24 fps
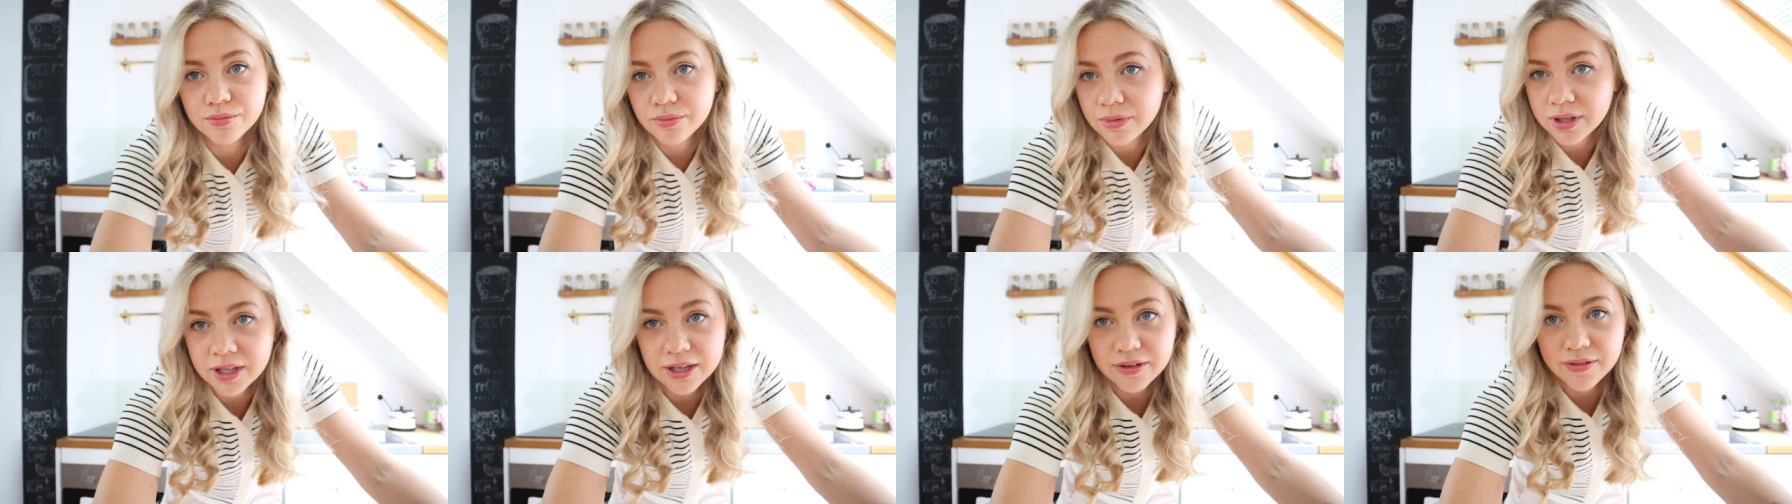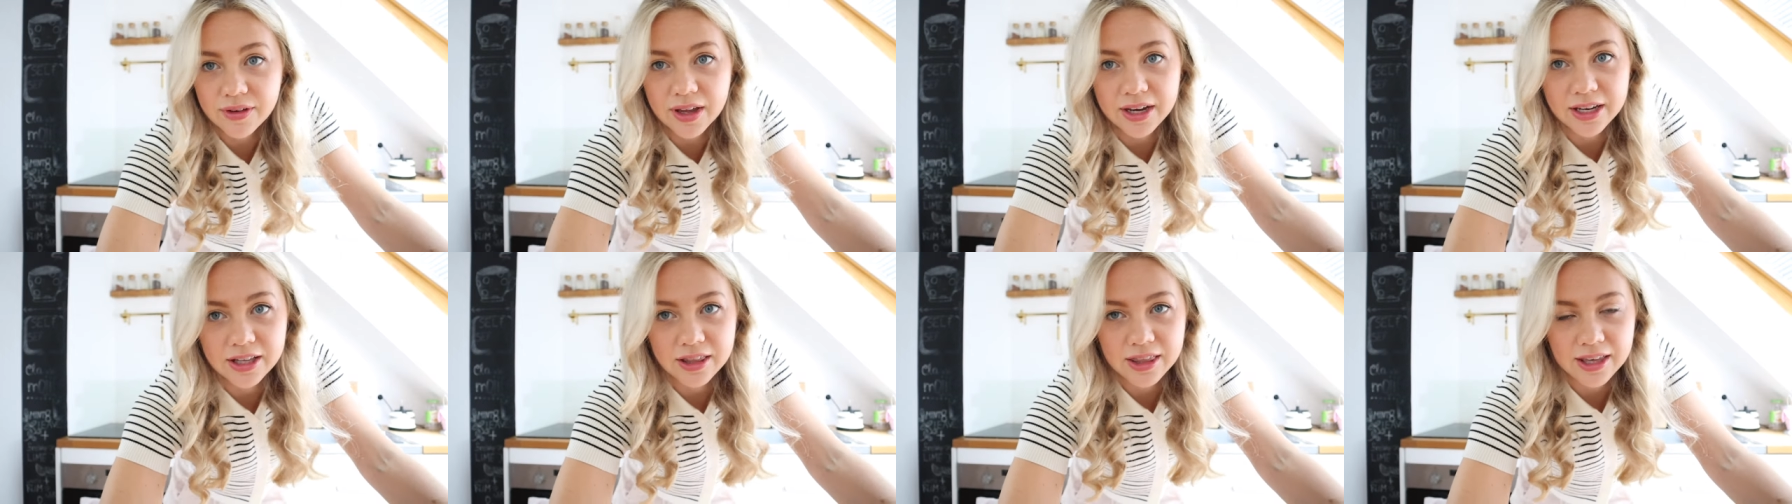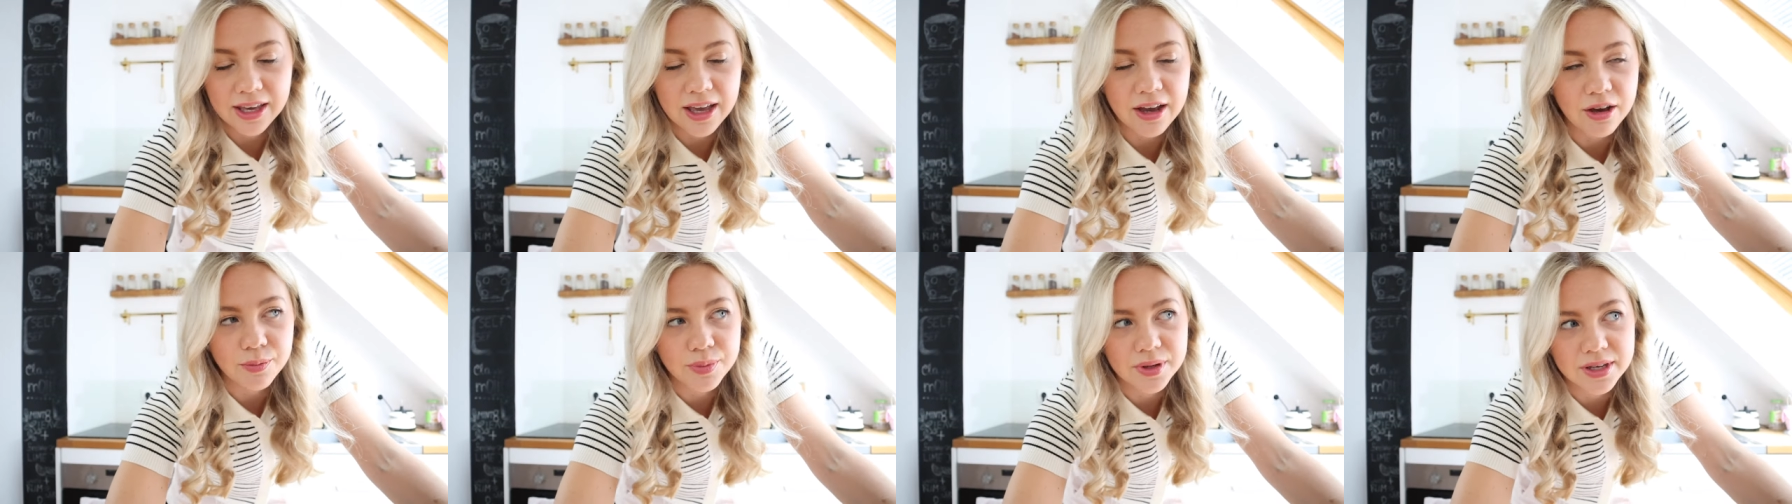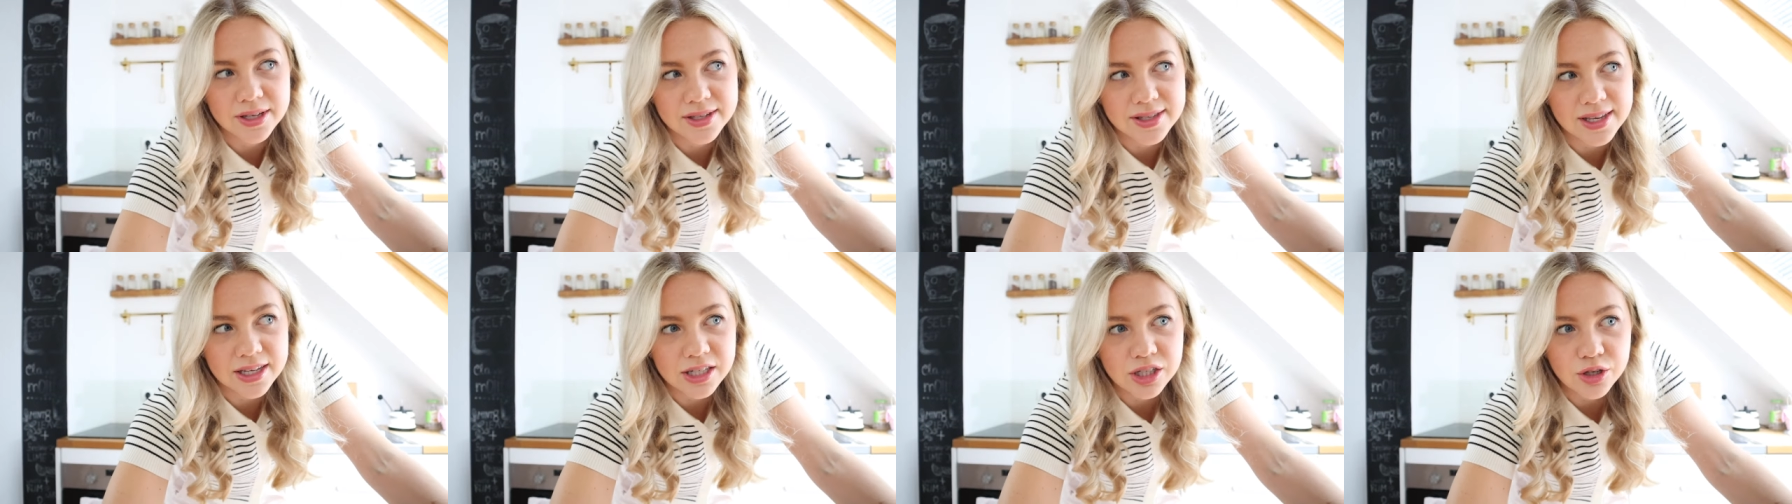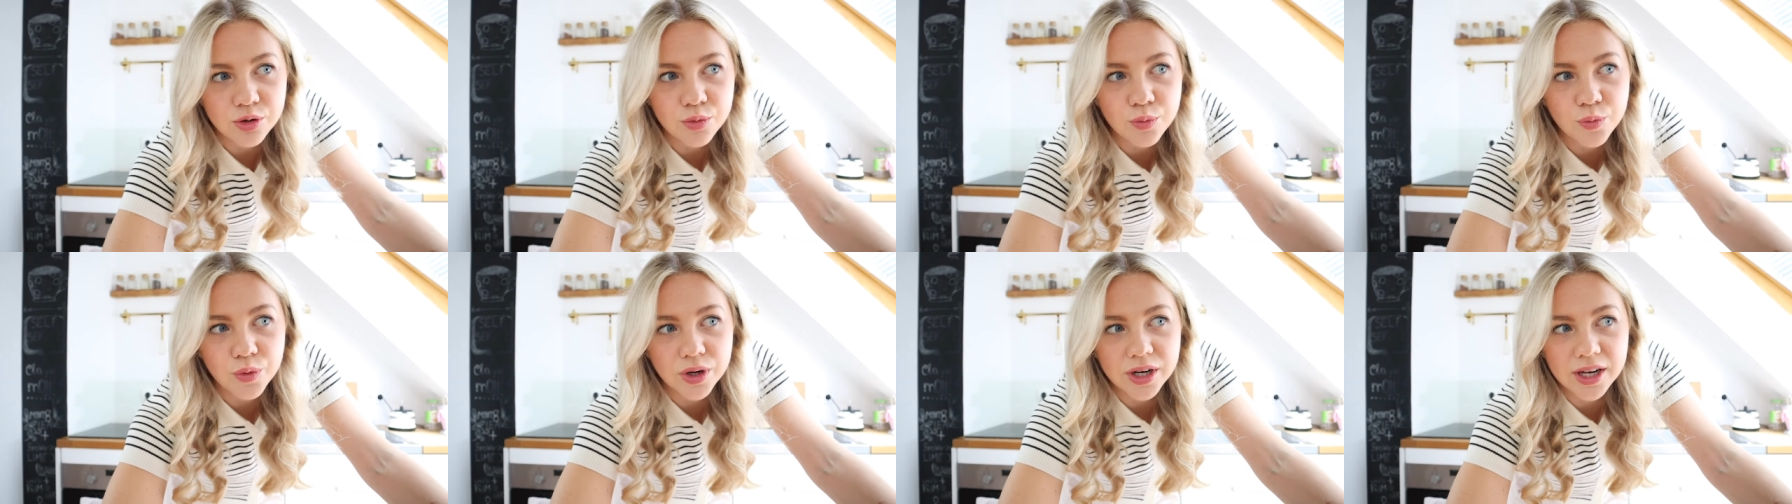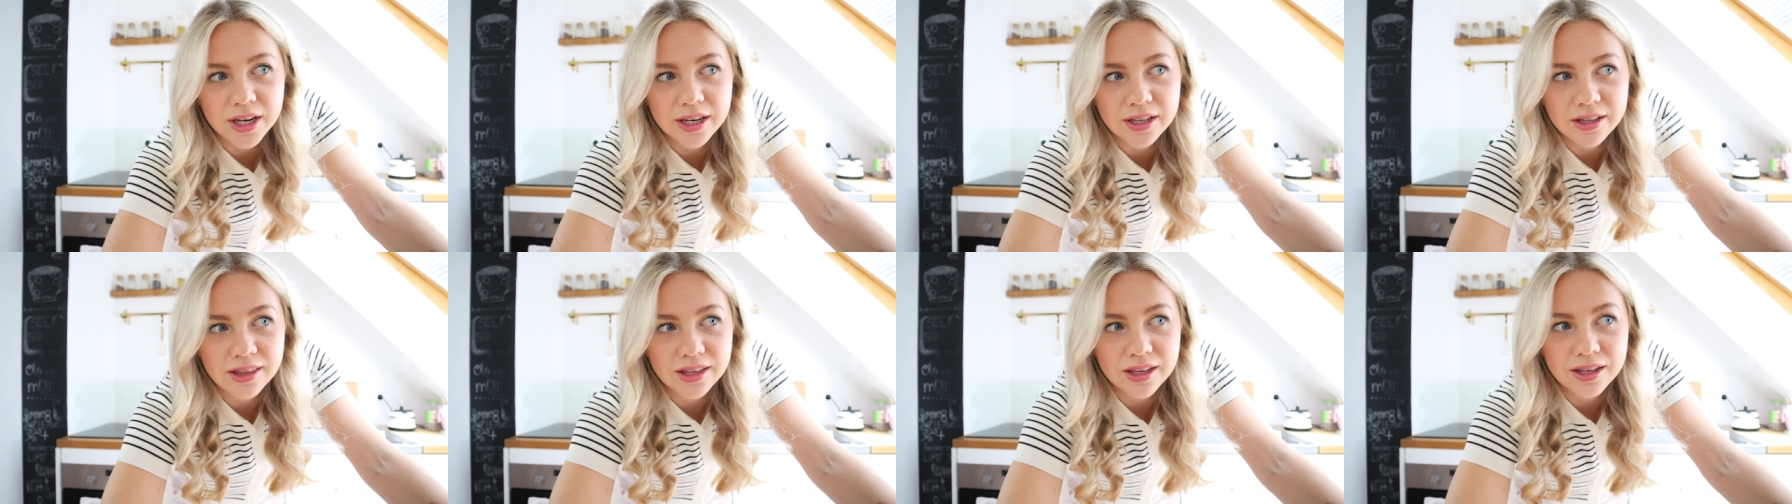leave anything out because I don't want
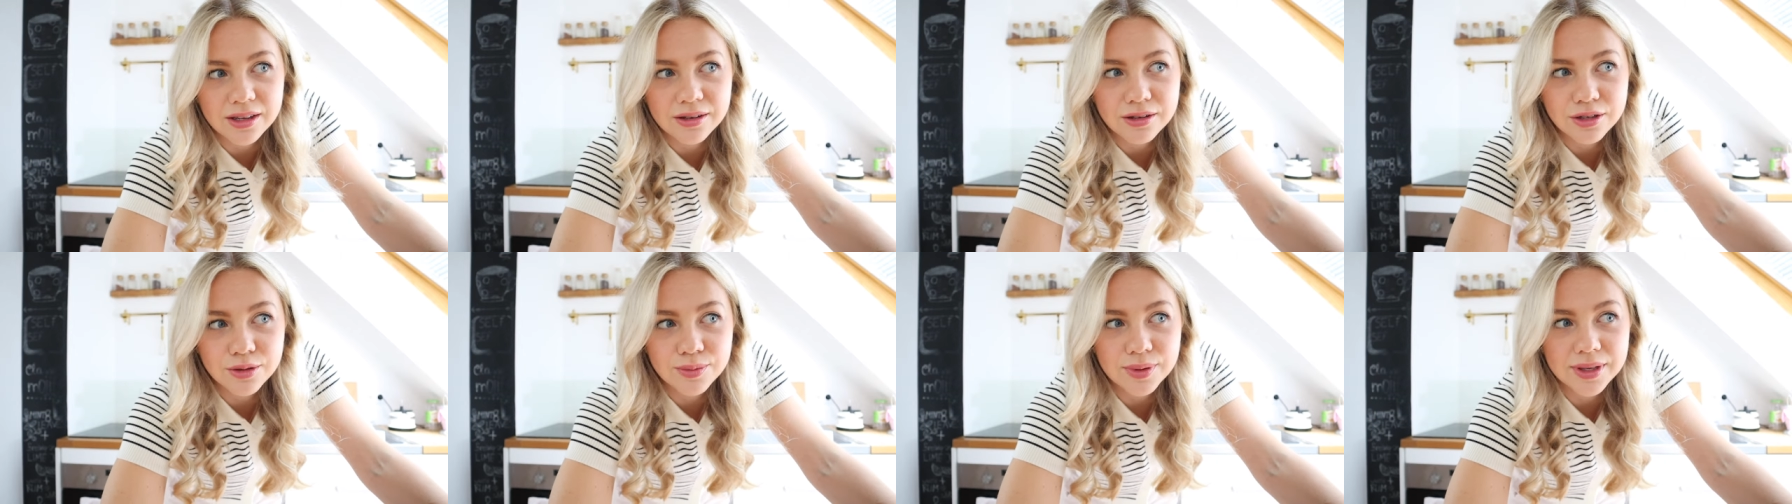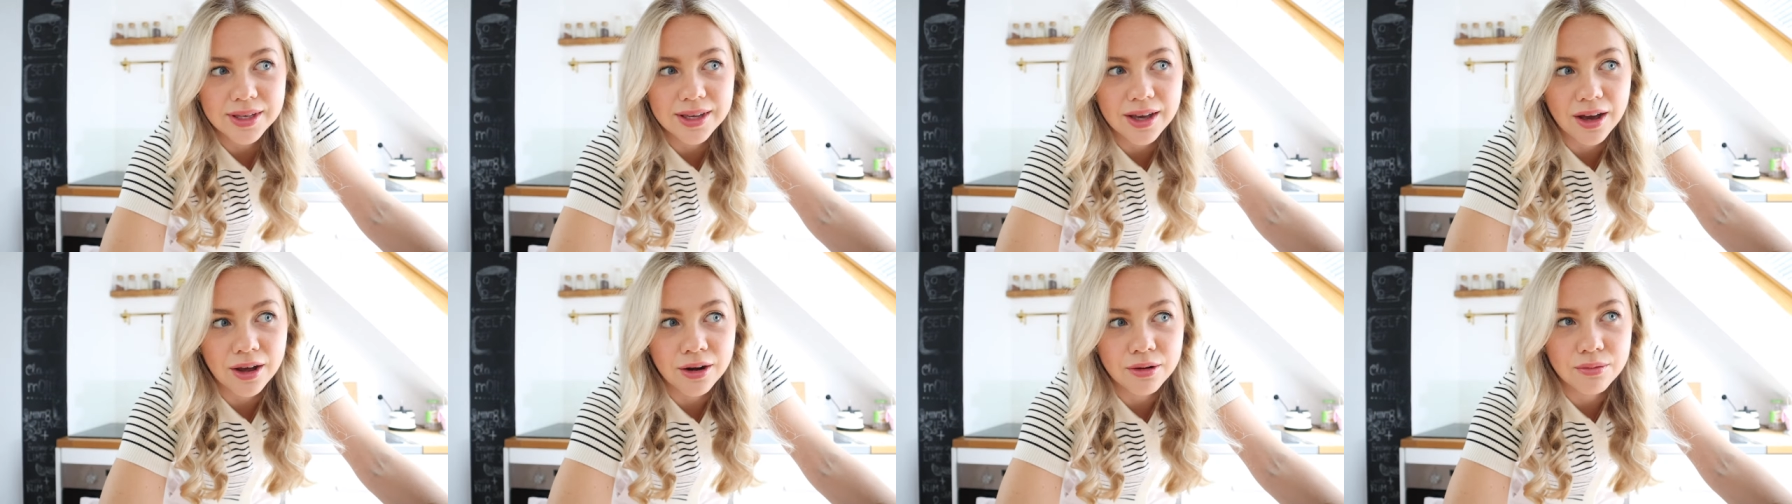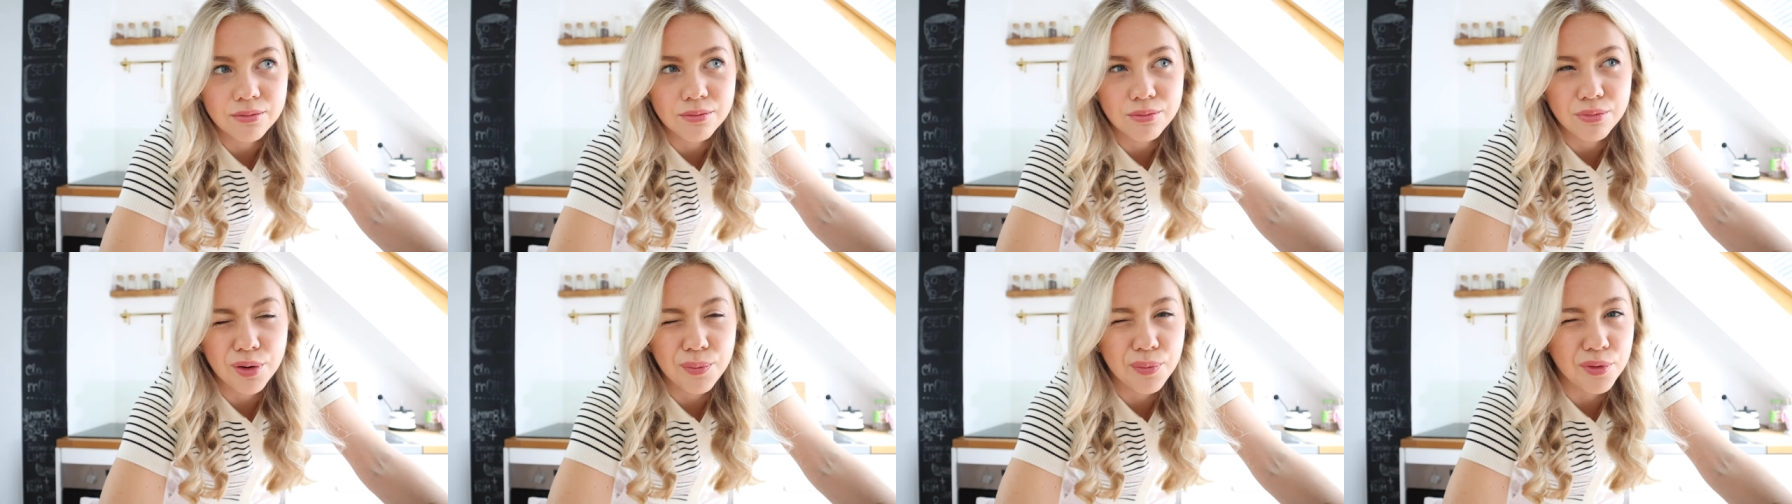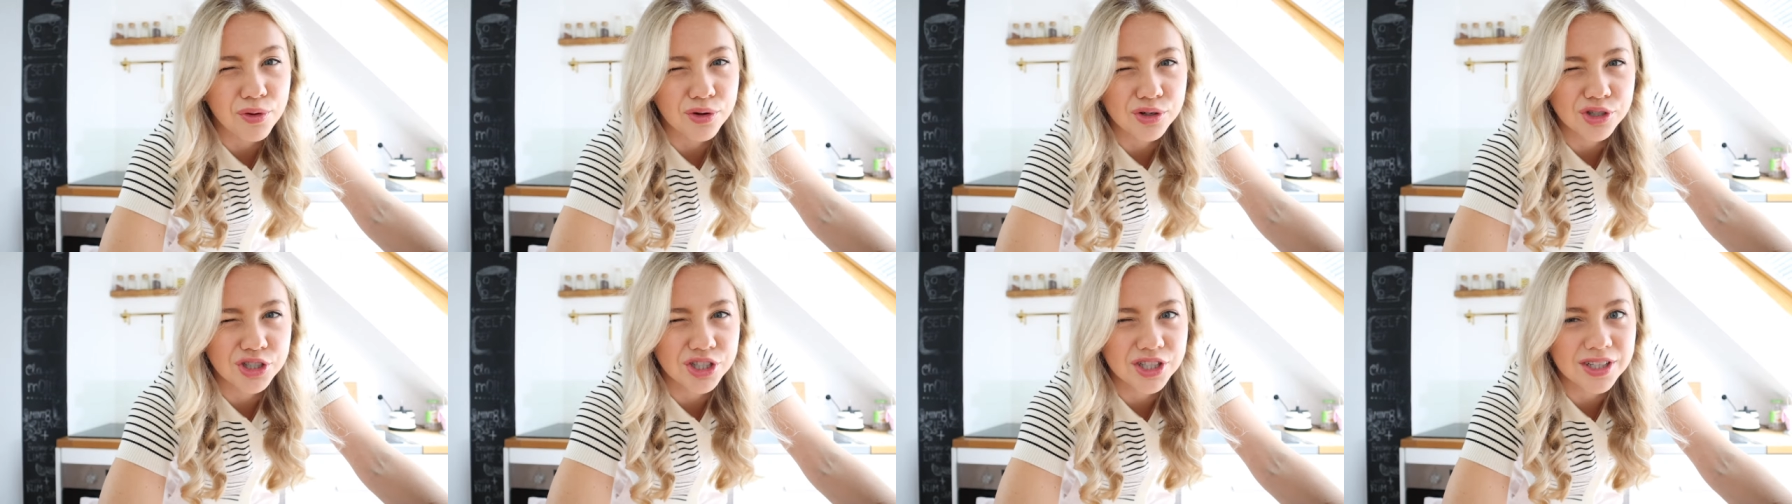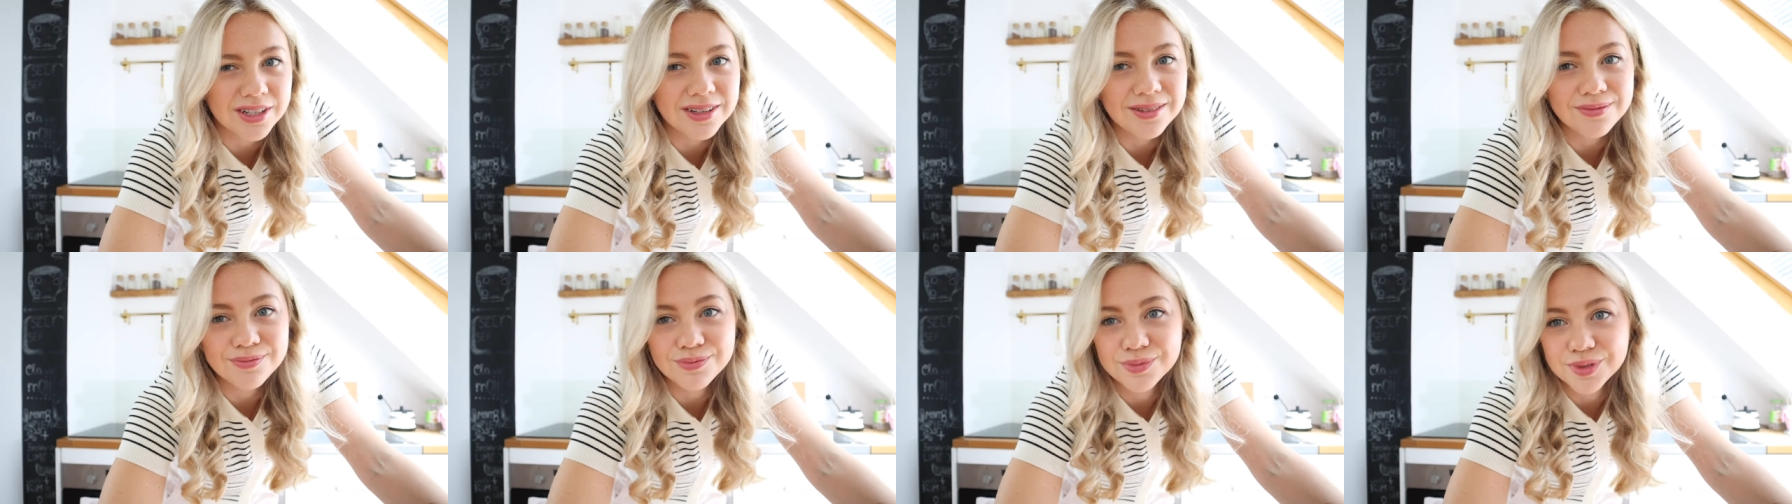anything to be unproportional.